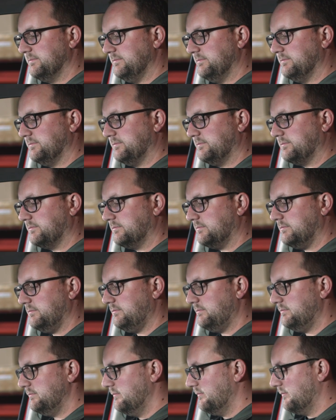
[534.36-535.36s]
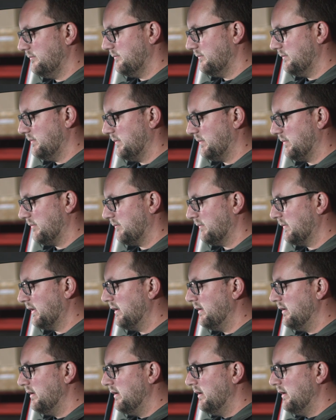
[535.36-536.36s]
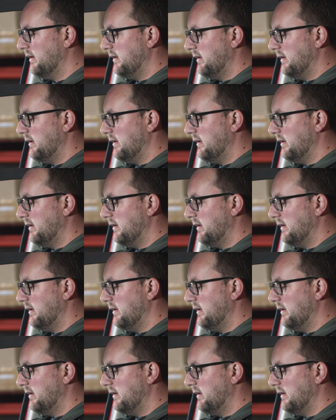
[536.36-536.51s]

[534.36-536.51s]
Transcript: (silence)